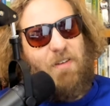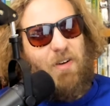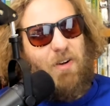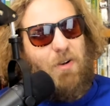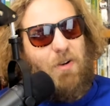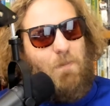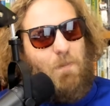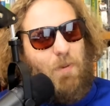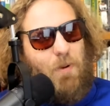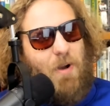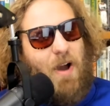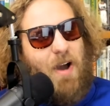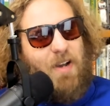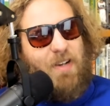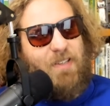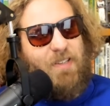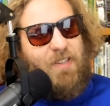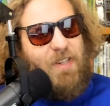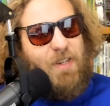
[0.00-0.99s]
of a good
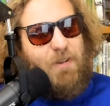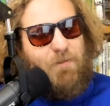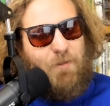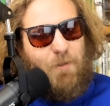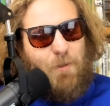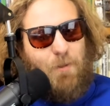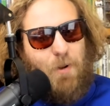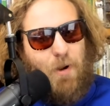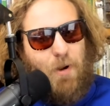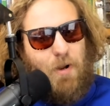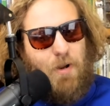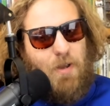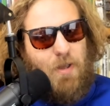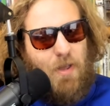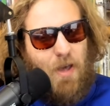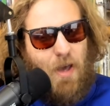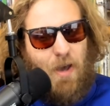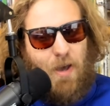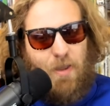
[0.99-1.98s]
proxy for
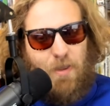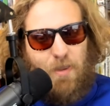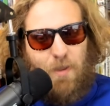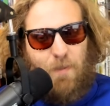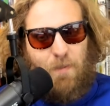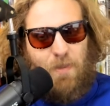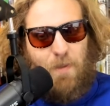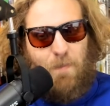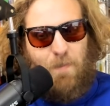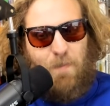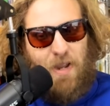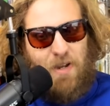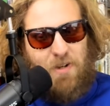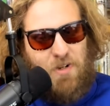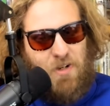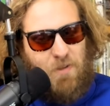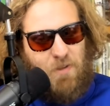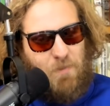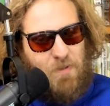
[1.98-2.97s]
the
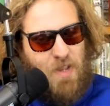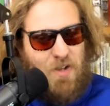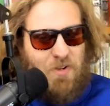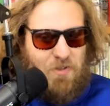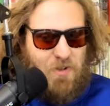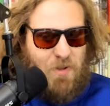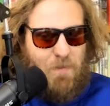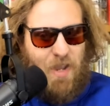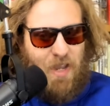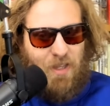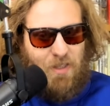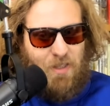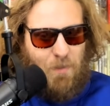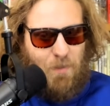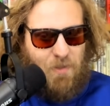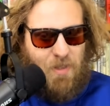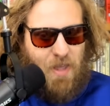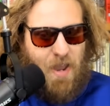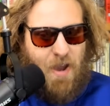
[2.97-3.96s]
Patriots potentially making the
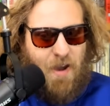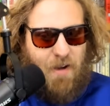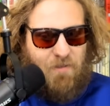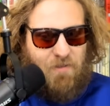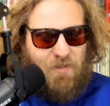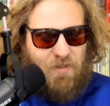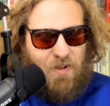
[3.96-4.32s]
playoffs.